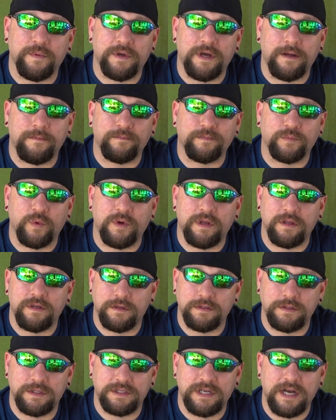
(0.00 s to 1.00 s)
One of
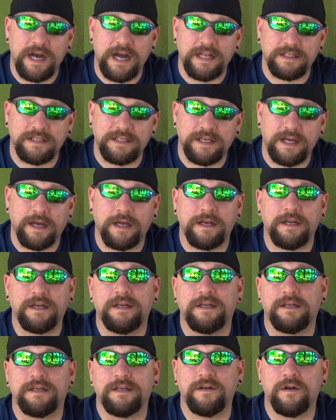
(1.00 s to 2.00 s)
those is a
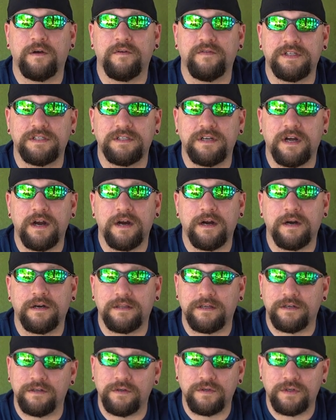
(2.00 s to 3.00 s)
Hatsan Nova Star, or
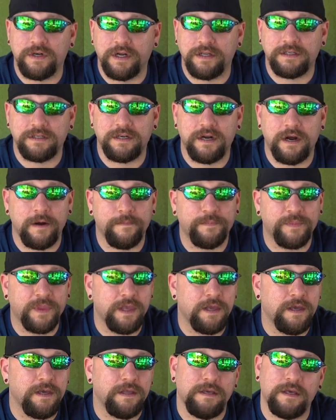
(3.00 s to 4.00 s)
the Neutron Star.
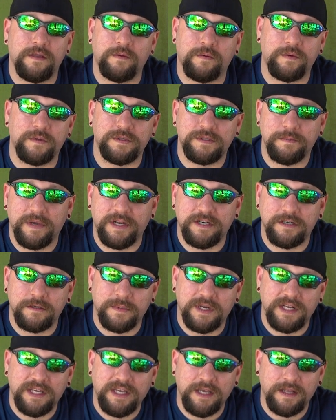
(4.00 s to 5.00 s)
The other one was a
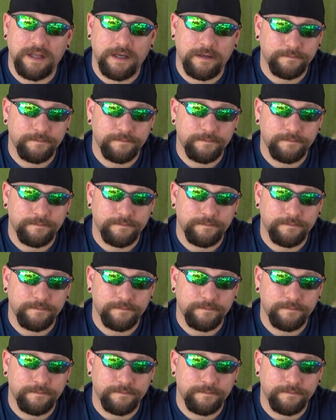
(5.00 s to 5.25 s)
Benjamin Aquila.